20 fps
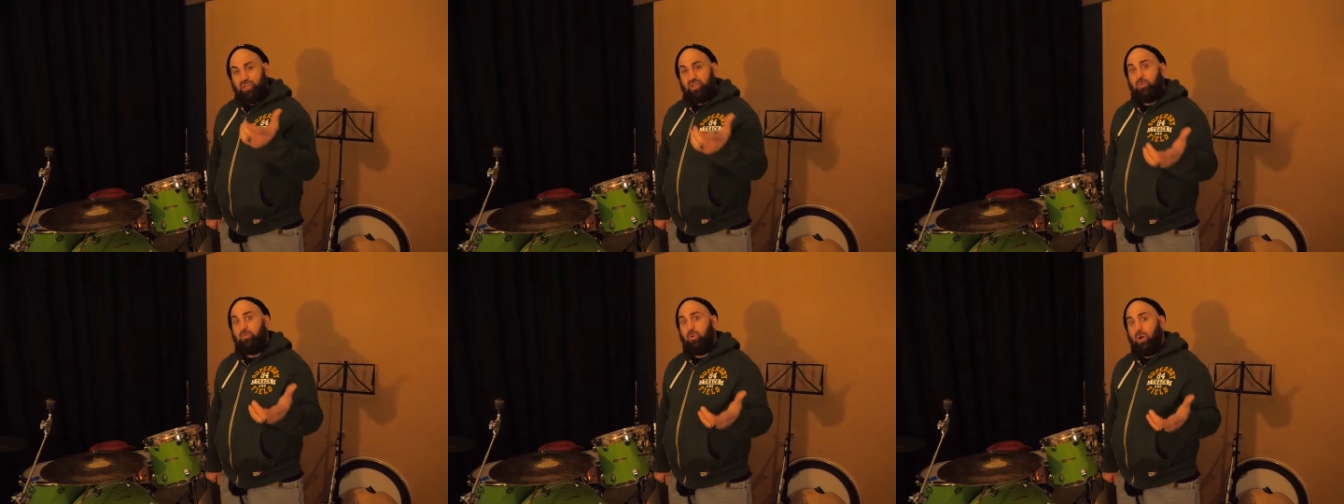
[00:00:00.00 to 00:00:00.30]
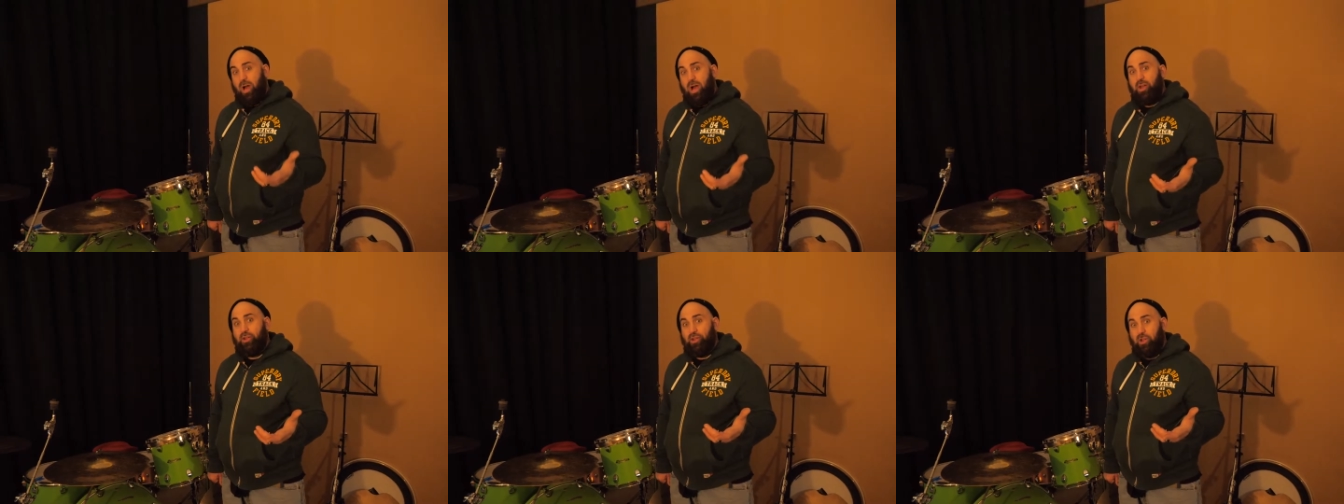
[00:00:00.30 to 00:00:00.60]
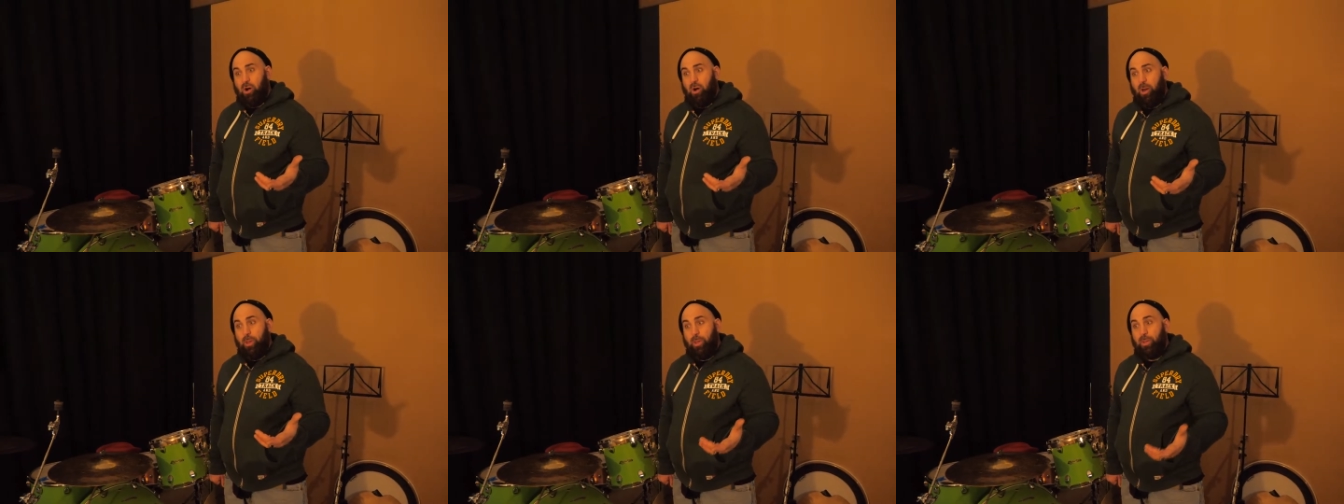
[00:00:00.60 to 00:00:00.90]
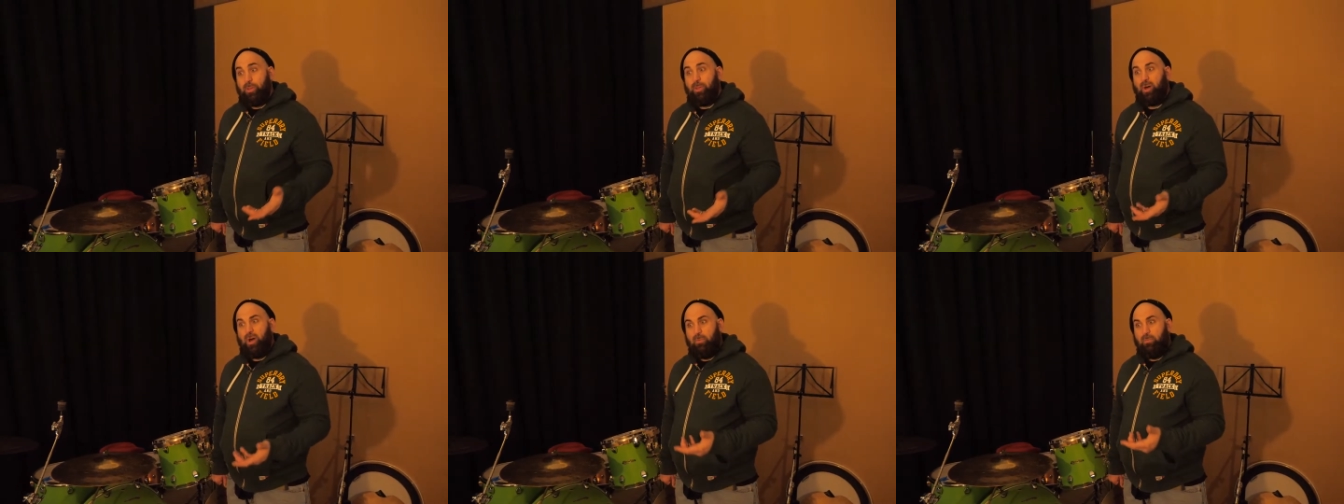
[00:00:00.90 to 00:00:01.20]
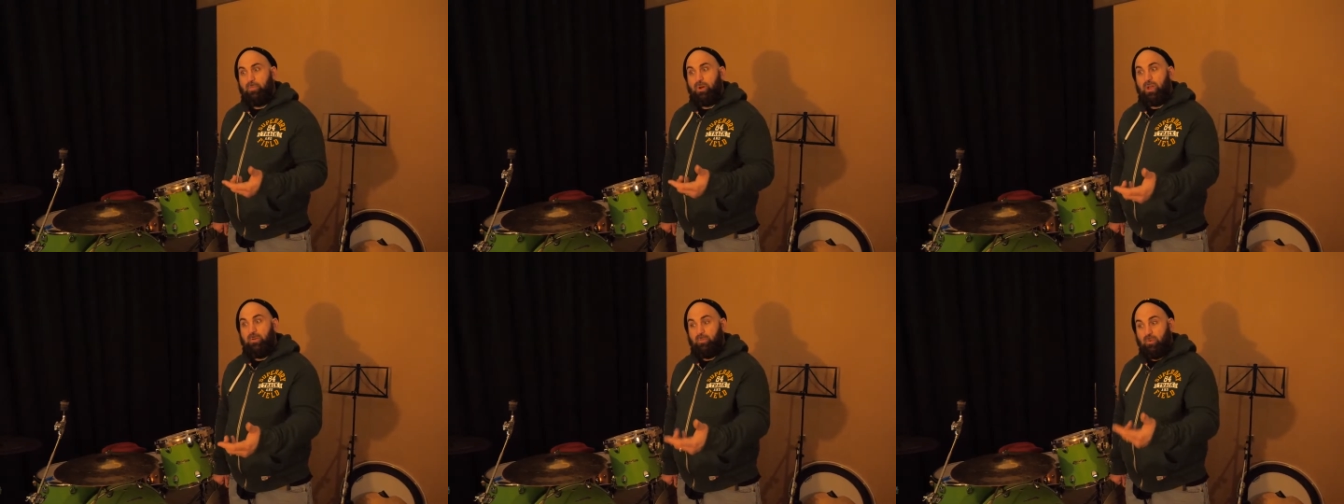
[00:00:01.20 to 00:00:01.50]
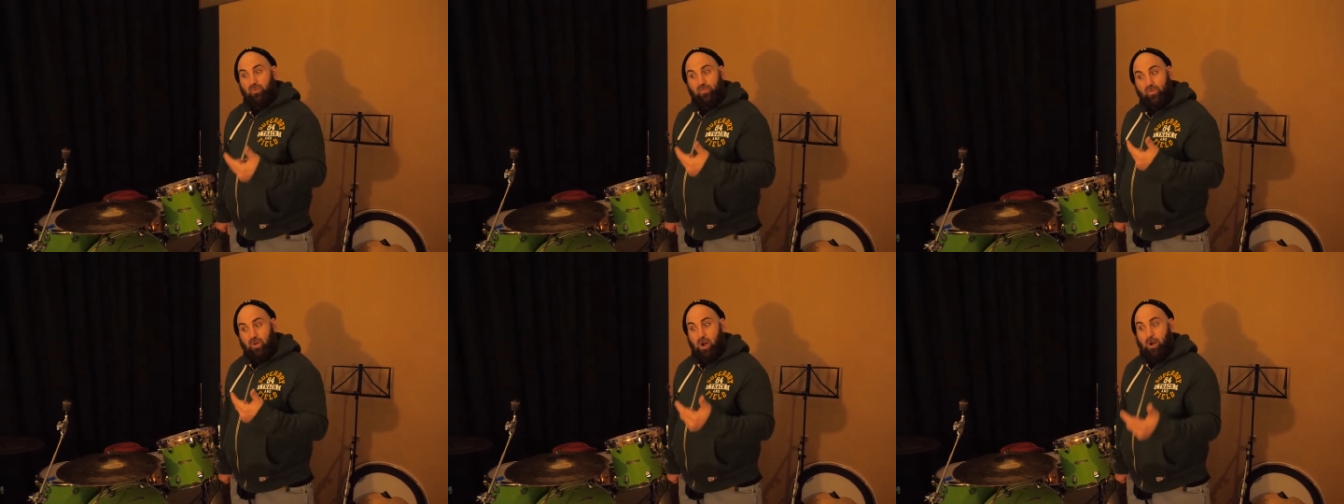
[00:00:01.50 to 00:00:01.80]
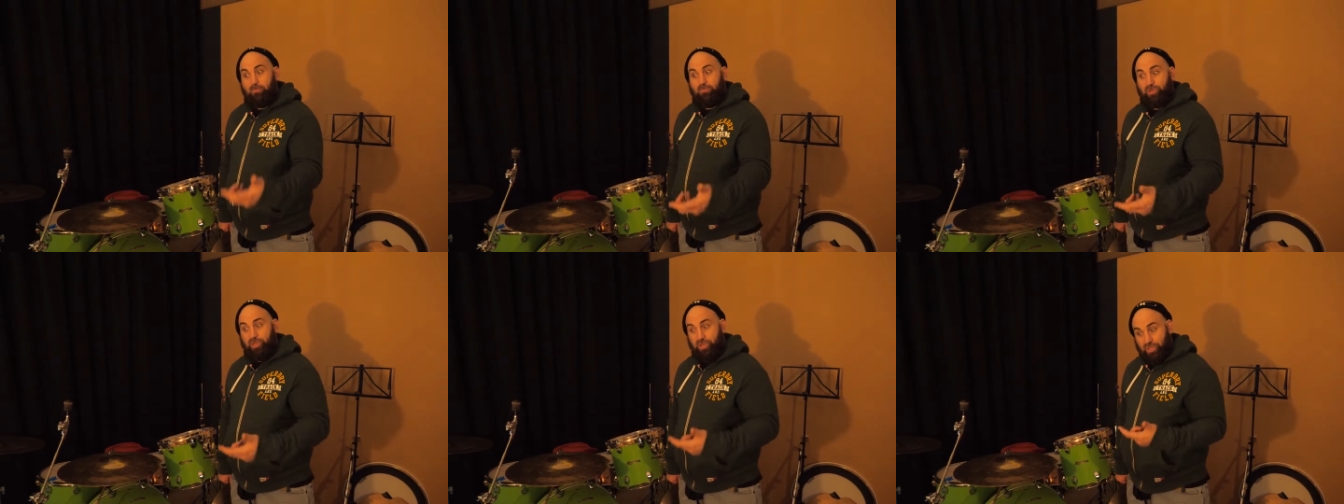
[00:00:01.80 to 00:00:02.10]
is if we're headlining, that people have
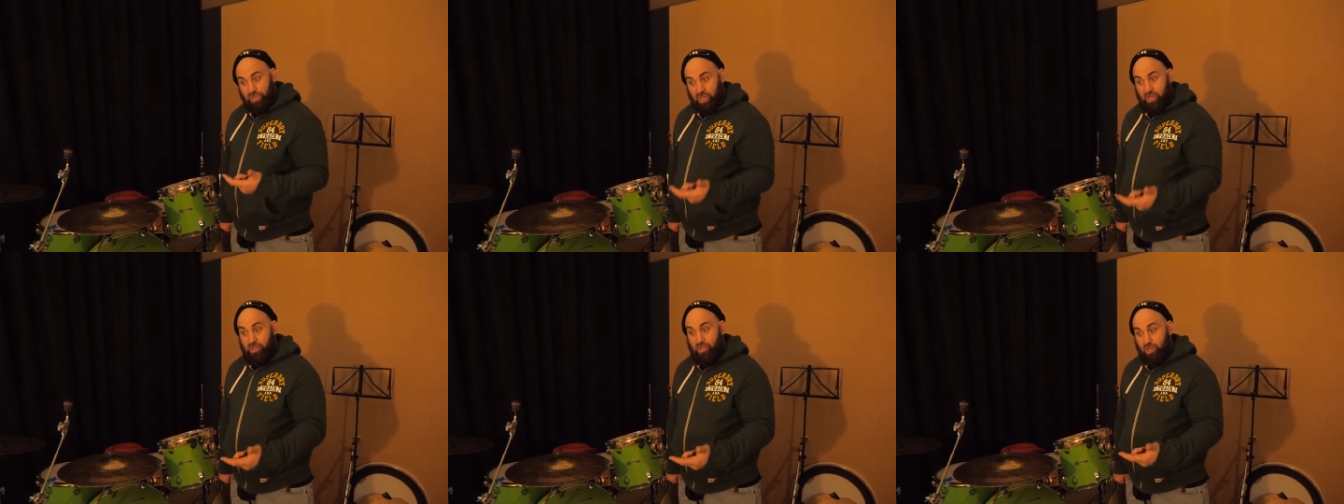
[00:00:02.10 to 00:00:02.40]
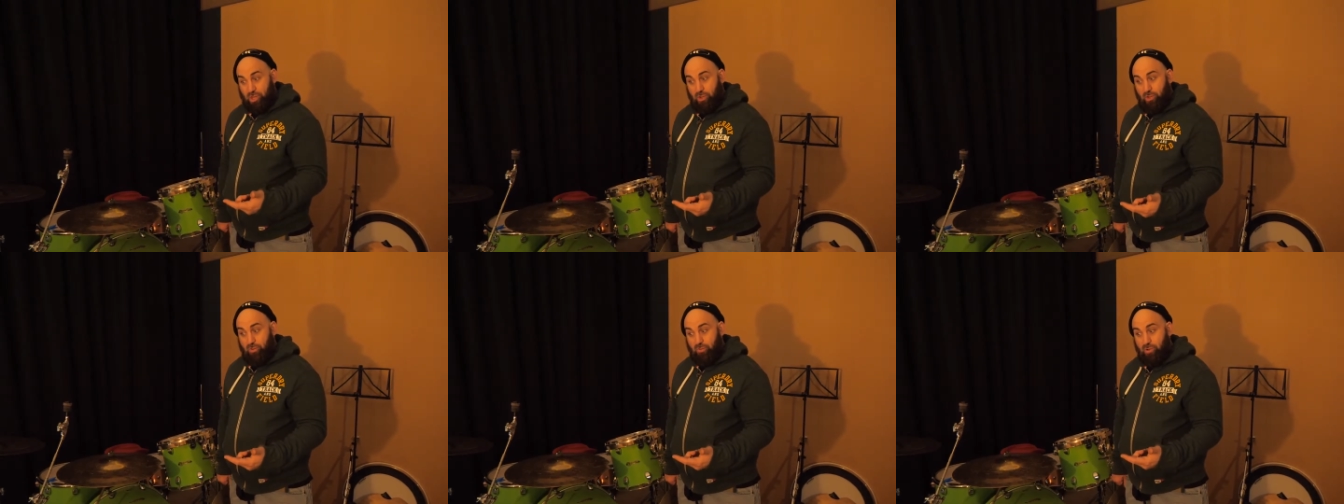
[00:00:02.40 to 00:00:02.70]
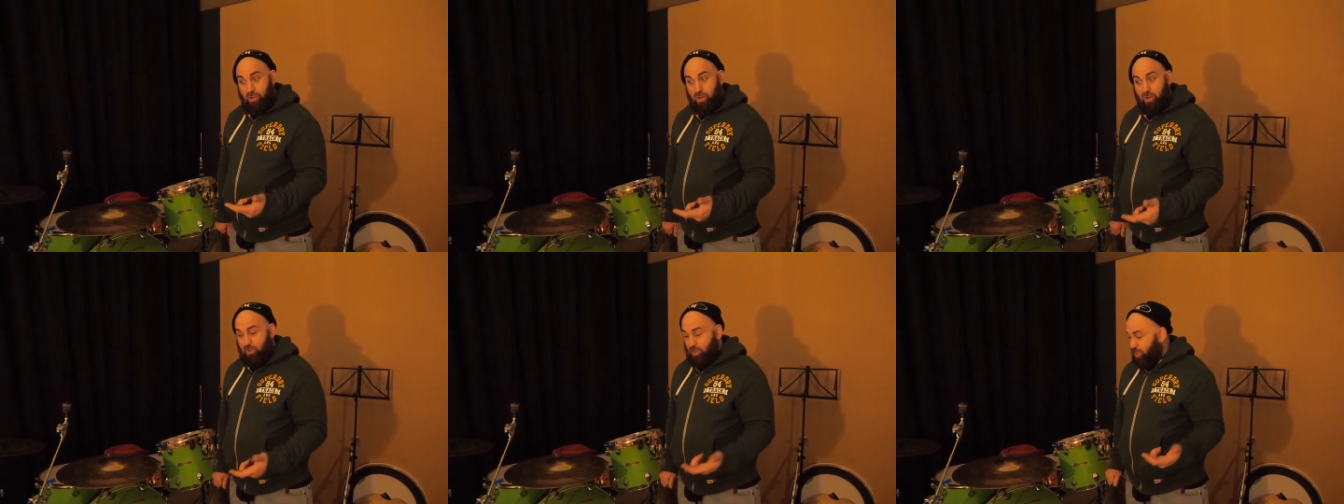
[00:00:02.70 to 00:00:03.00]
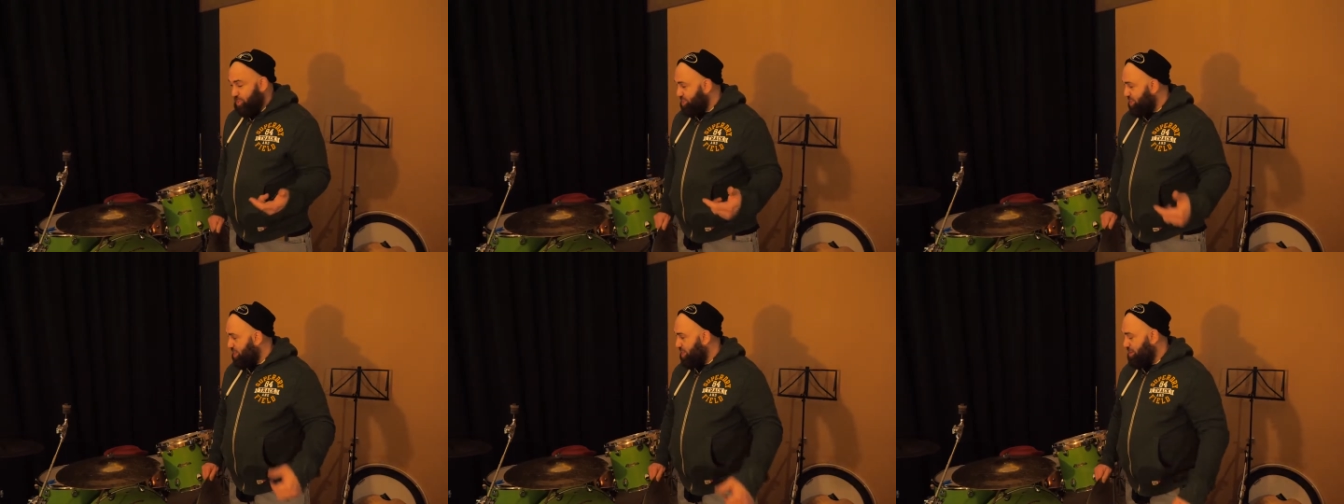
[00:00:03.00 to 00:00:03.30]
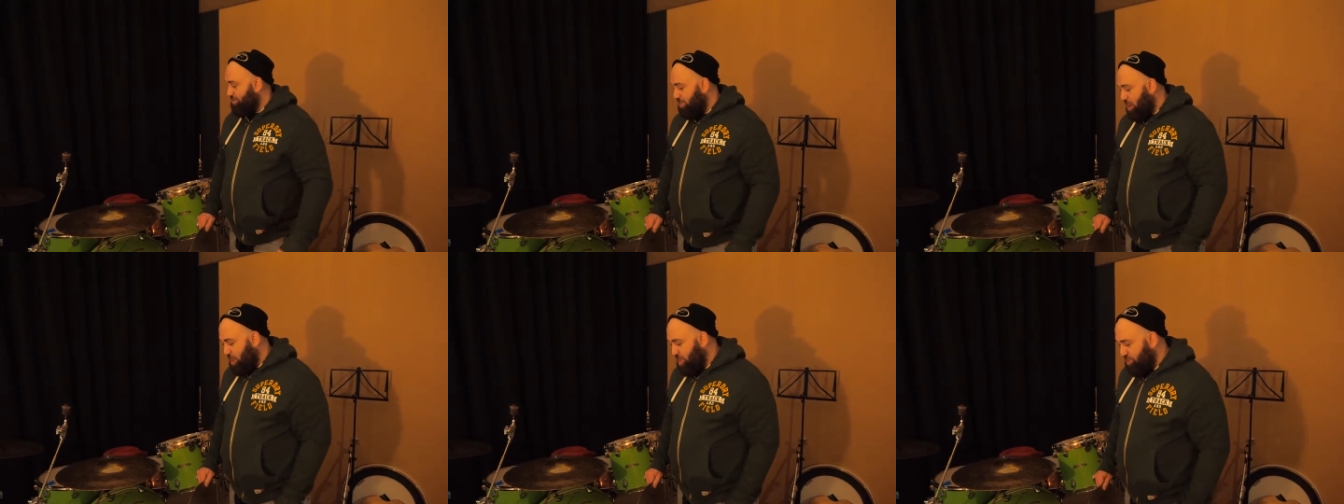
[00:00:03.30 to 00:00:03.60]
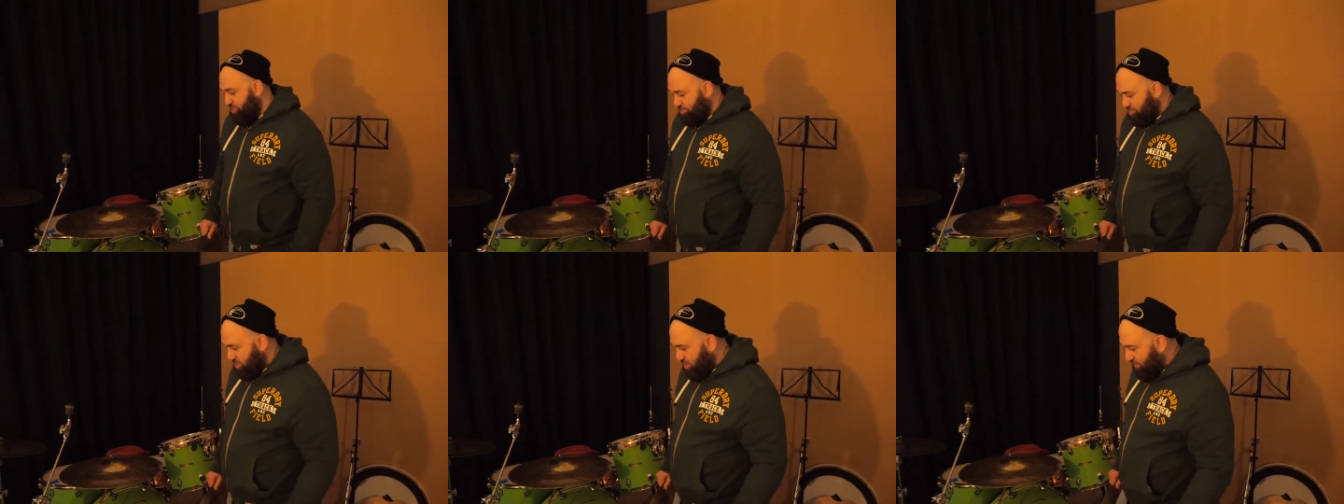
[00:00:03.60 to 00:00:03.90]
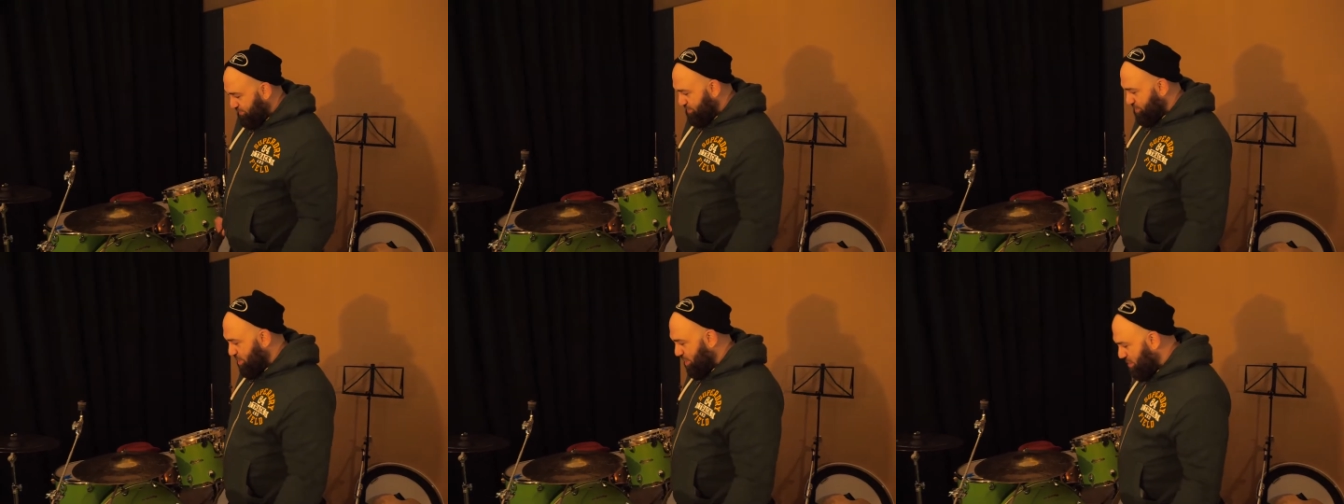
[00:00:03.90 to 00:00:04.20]
come to see you, that they get their money's
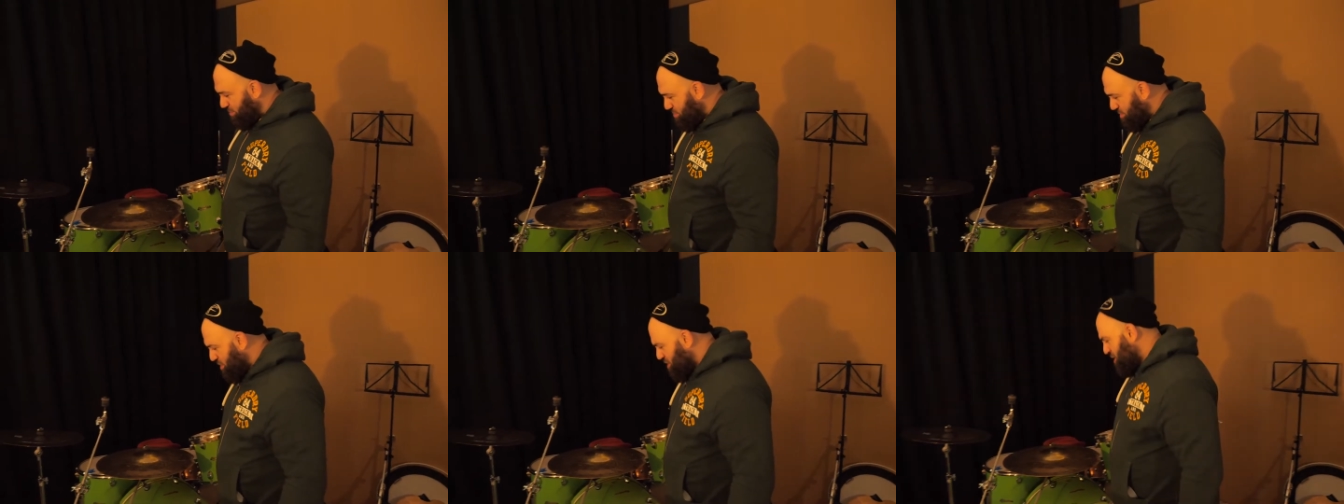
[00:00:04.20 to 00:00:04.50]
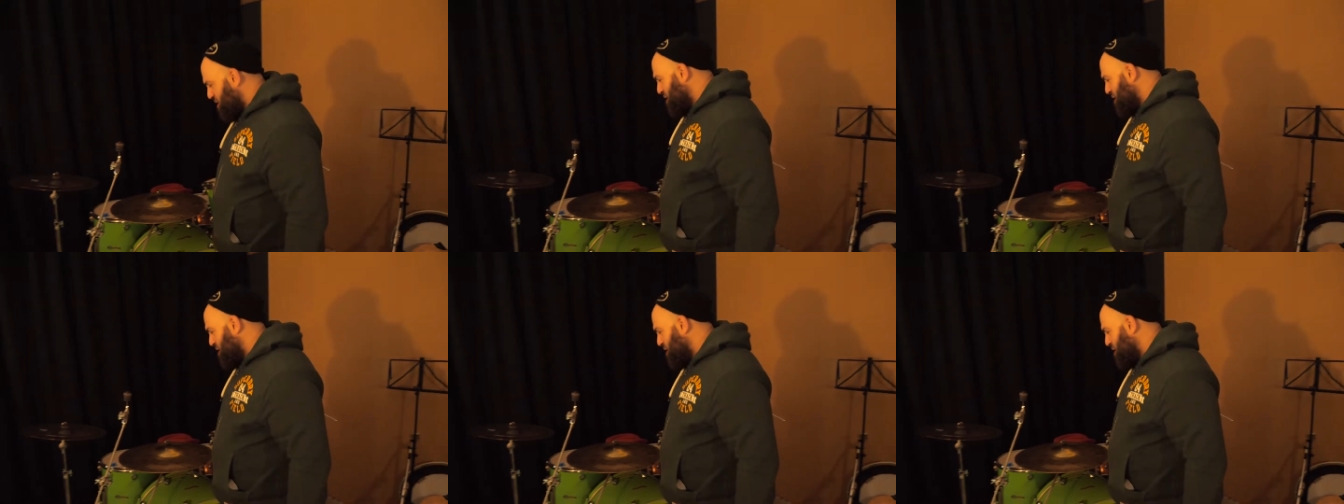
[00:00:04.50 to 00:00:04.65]
worth, you know?